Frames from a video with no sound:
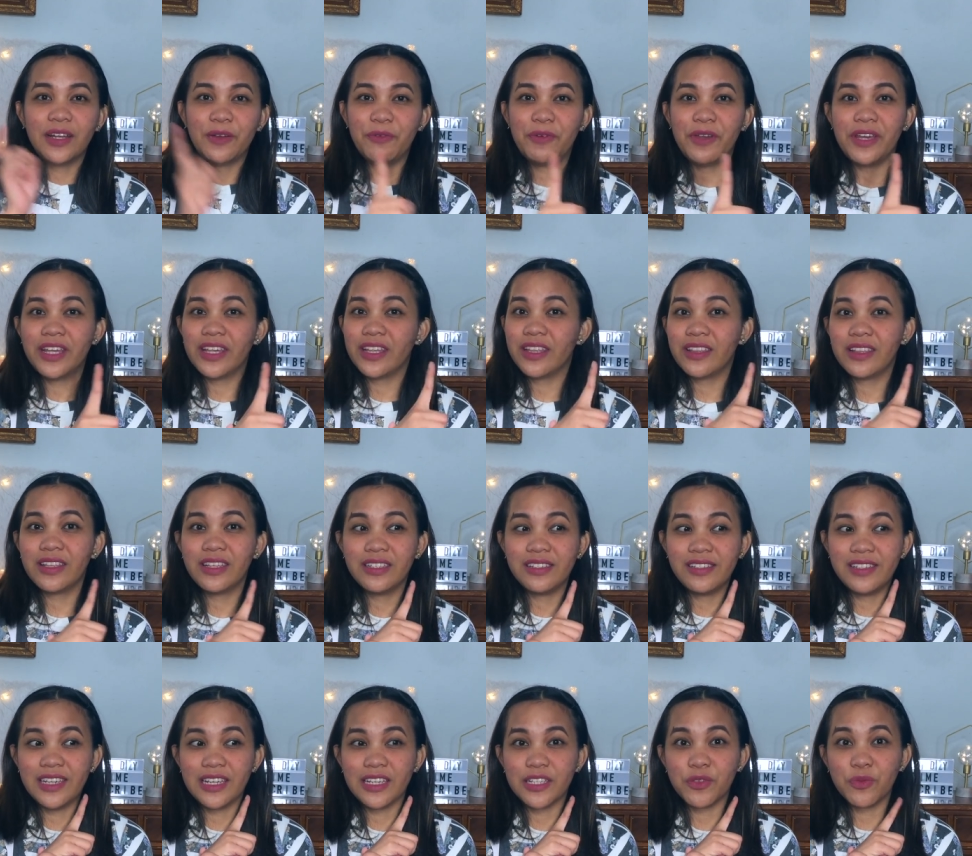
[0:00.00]
with
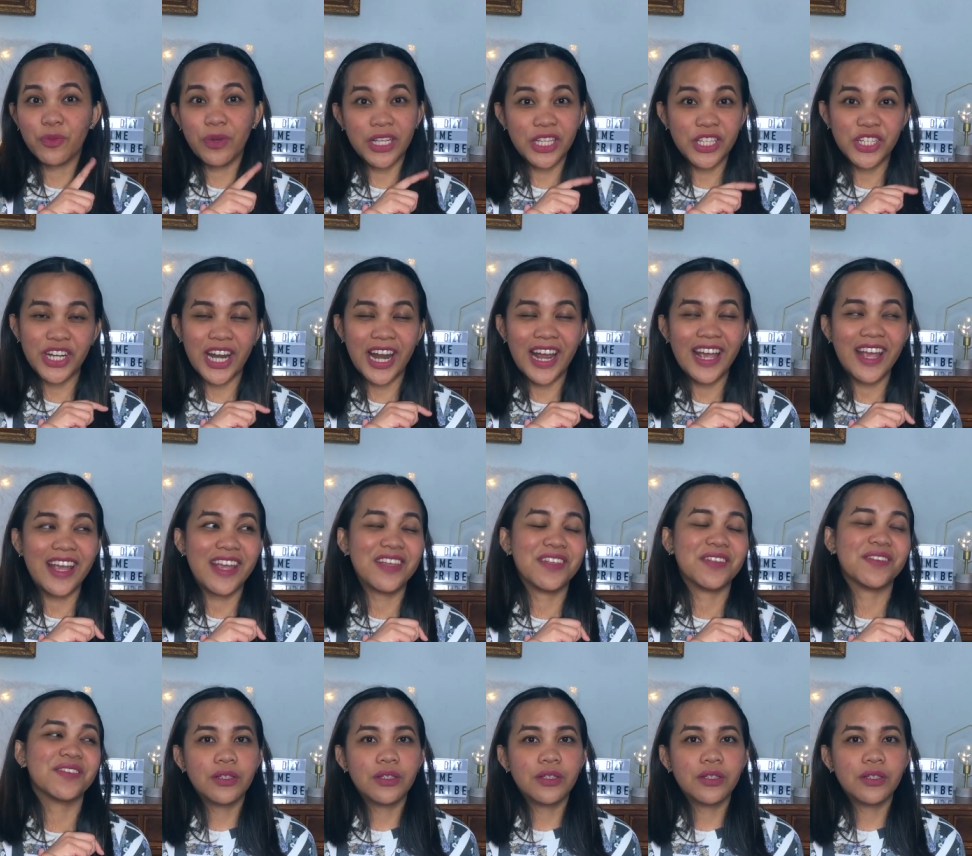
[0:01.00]
just one try.